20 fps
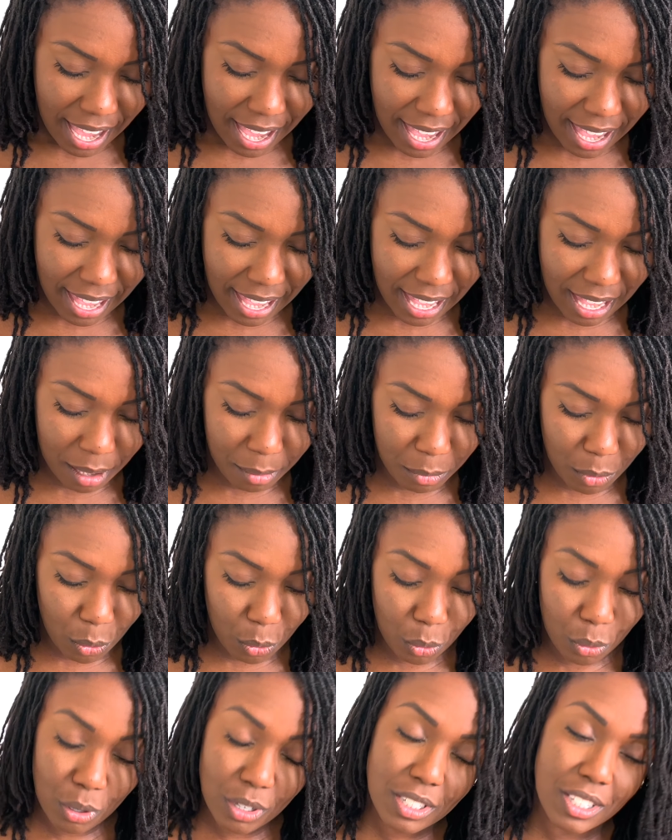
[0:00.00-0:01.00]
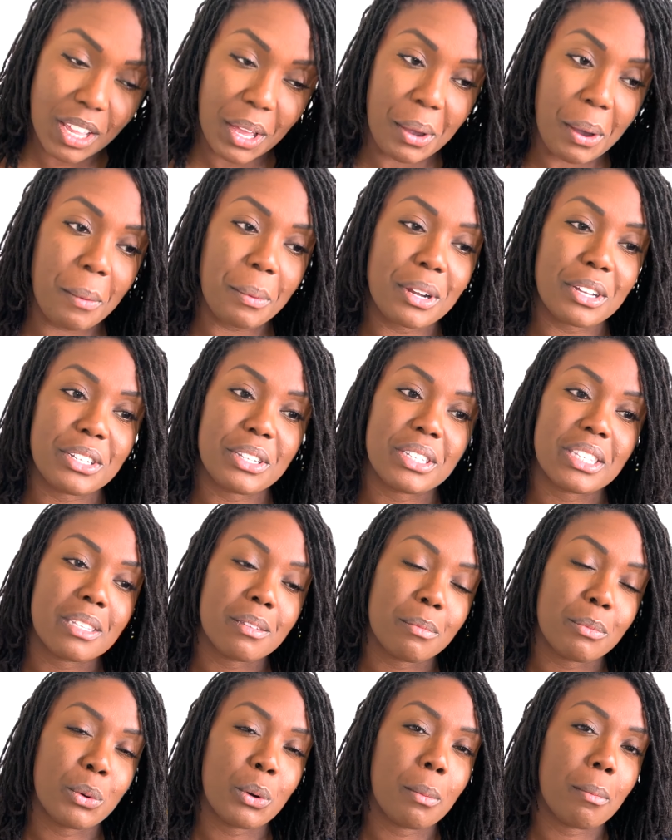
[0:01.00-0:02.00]
Um, also, I want to do
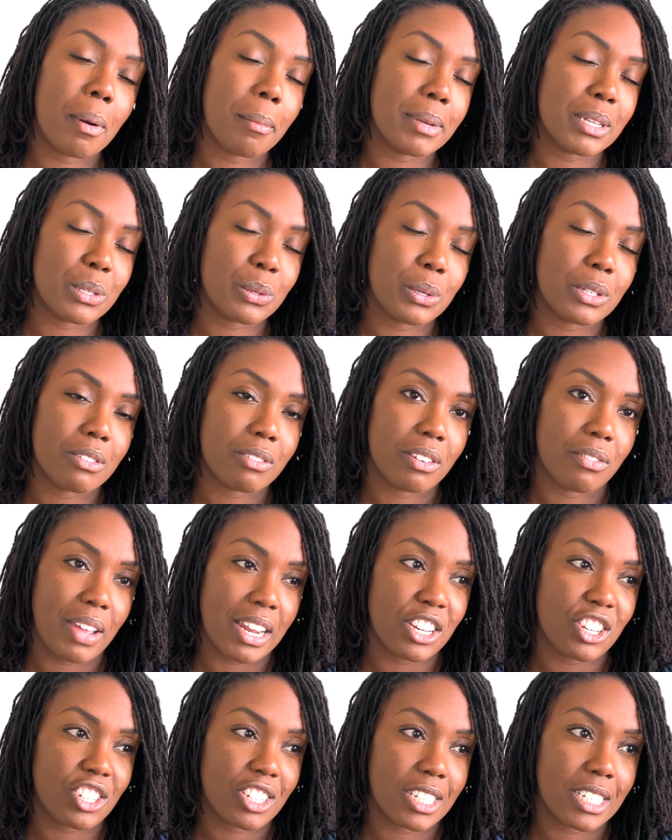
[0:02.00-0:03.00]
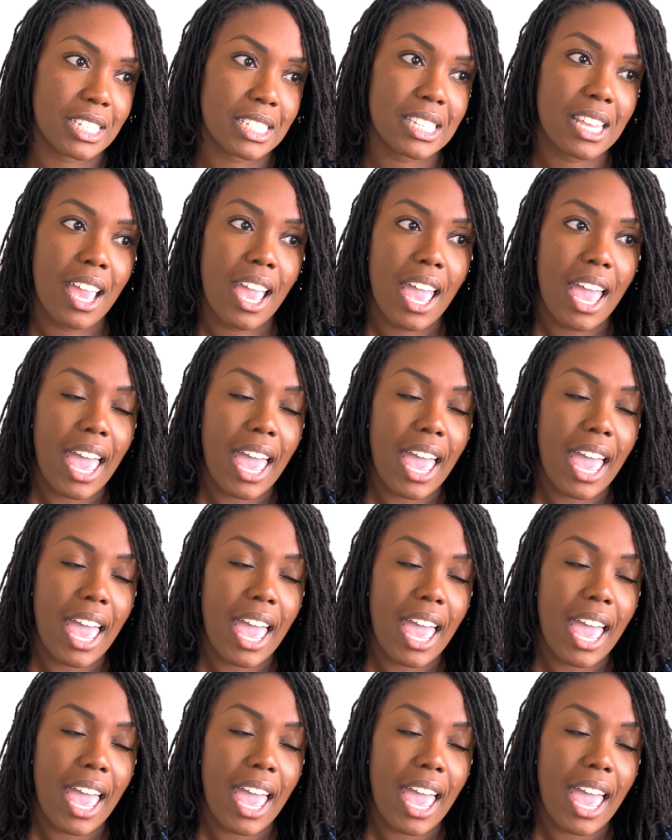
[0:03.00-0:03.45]
some more mommy daughter adventures.